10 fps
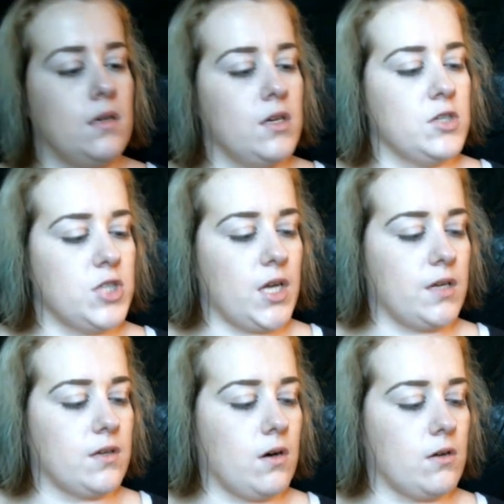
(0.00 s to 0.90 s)

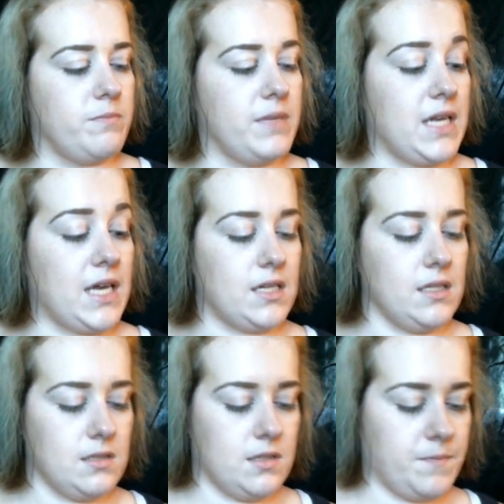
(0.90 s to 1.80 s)
shade called
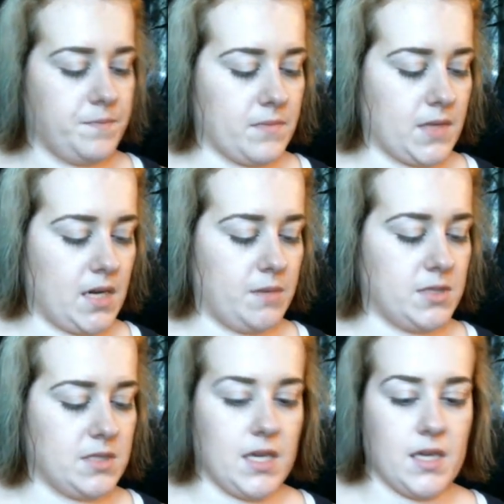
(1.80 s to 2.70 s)
Bananas. And I'm
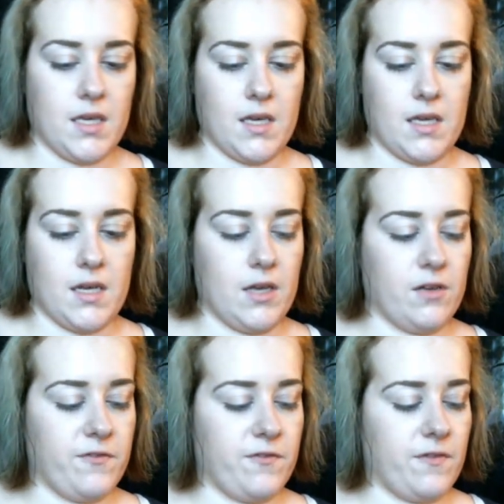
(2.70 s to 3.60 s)
just taking an
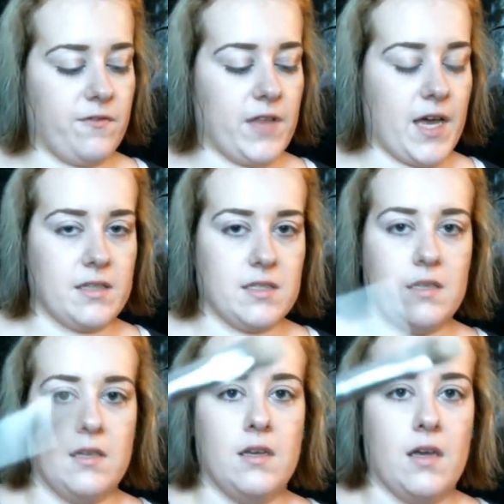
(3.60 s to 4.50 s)
e.l.f. flat
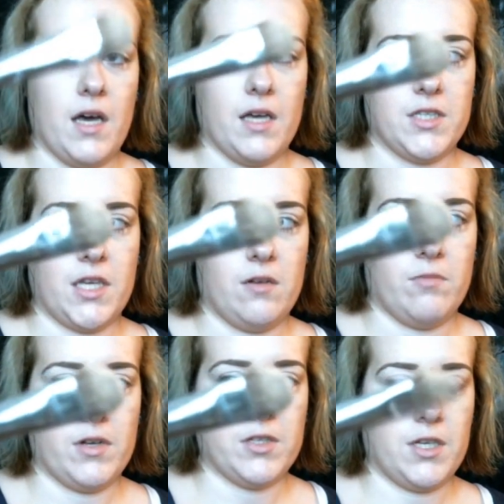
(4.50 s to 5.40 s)
eyeshadow
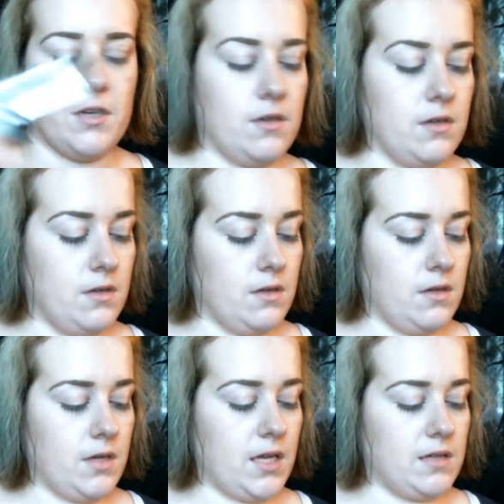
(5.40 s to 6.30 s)
brush here
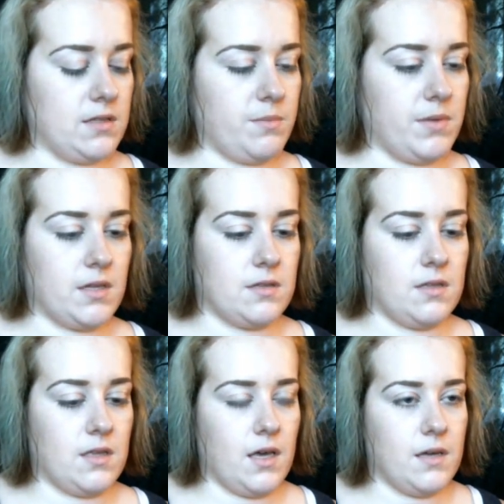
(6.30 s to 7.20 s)
and dipping into
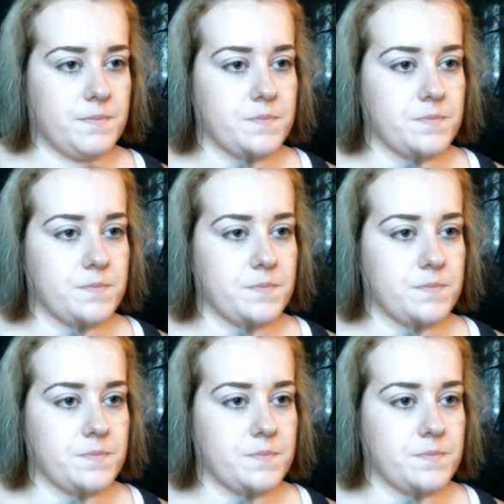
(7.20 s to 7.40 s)
that.